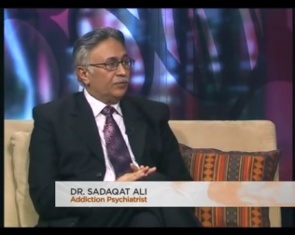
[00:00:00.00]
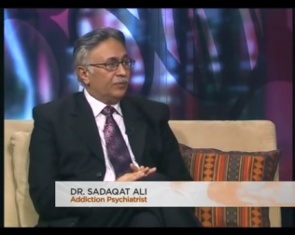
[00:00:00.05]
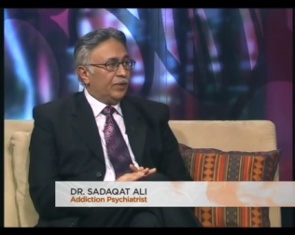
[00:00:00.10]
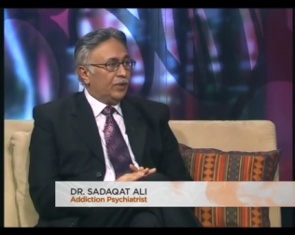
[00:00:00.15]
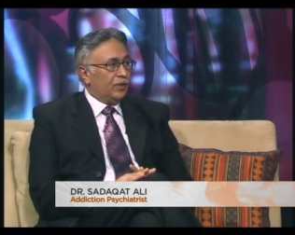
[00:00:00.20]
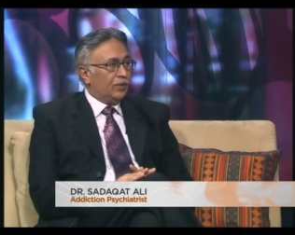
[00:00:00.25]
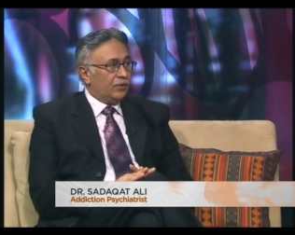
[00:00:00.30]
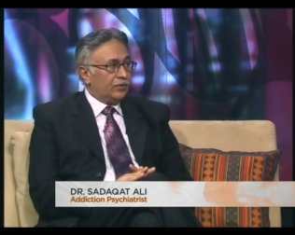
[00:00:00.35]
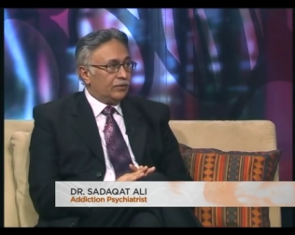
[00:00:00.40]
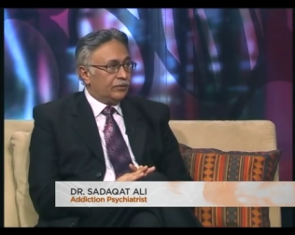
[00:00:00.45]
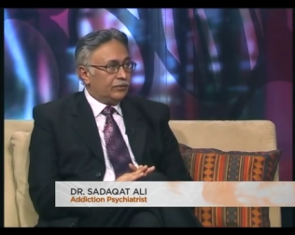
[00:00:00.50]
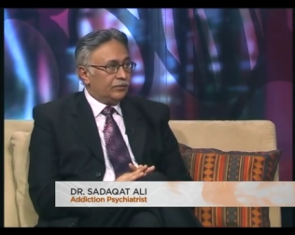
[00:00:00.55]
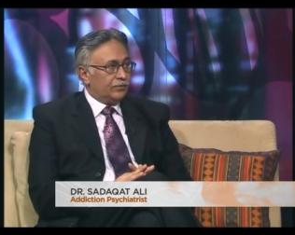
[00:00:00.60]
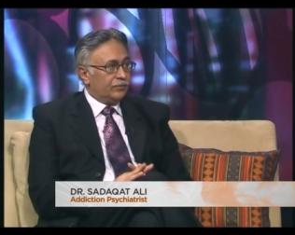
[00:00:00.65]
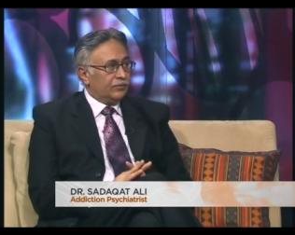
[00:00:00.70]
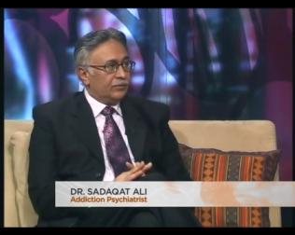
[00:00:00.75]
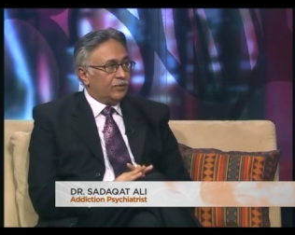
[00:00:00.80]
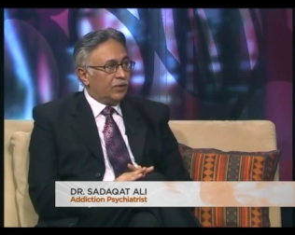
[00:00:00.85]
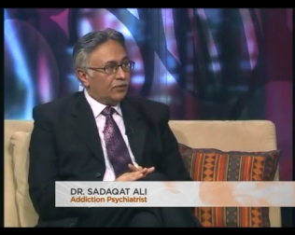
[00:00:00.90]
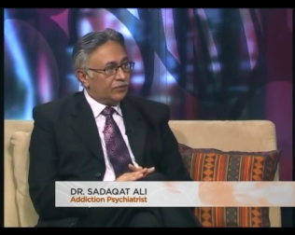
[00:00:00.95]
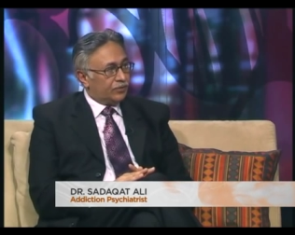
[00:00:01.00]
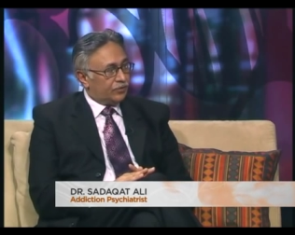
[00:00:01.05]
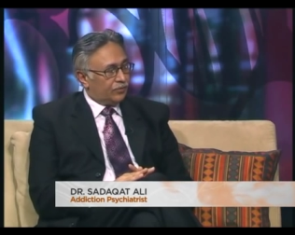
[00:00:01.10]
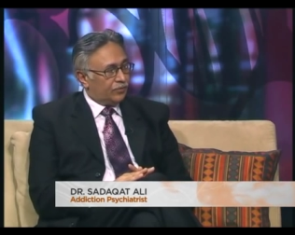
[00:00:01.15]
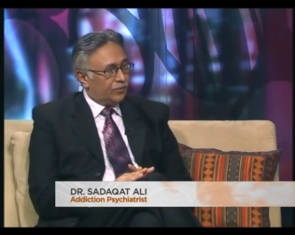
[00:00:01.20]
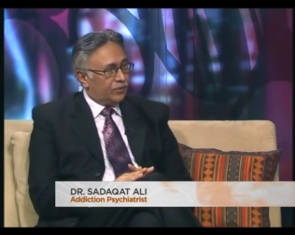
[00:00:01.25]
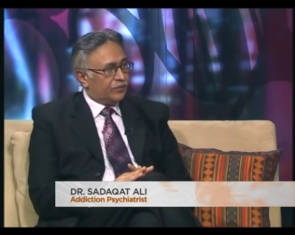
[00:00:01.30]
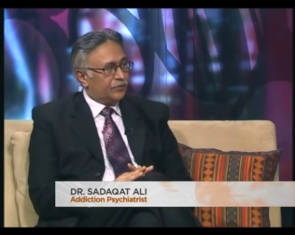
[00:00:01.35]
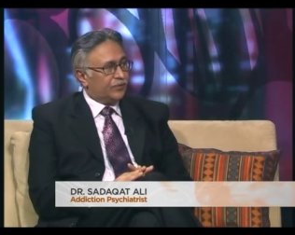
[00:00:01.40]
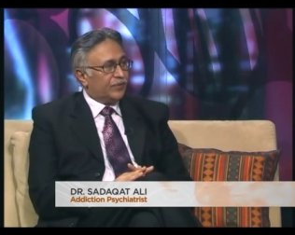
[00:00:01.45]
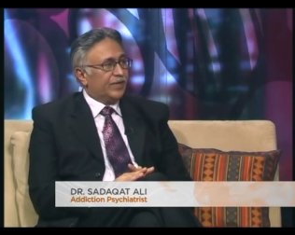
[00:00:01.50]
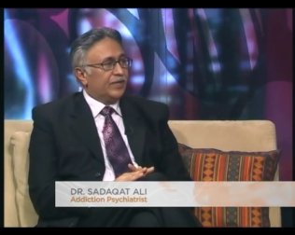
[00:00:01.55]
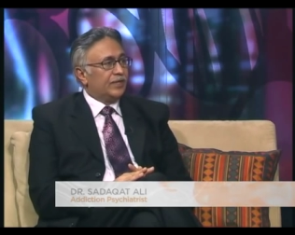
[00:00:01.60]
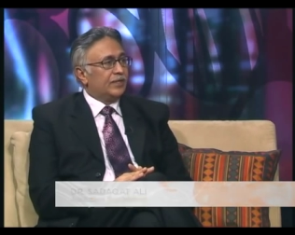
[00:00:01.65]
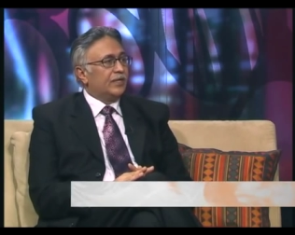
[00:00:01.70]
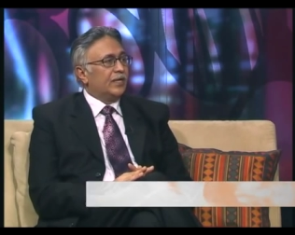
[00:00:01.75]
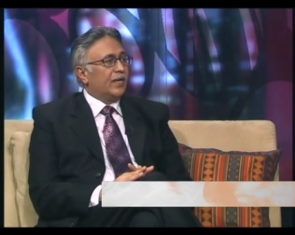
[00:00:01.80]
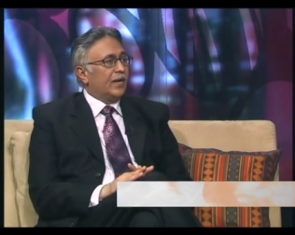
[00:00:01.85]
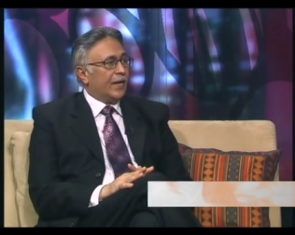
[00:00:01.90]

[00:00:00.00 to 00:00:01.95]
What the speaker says: belong to households where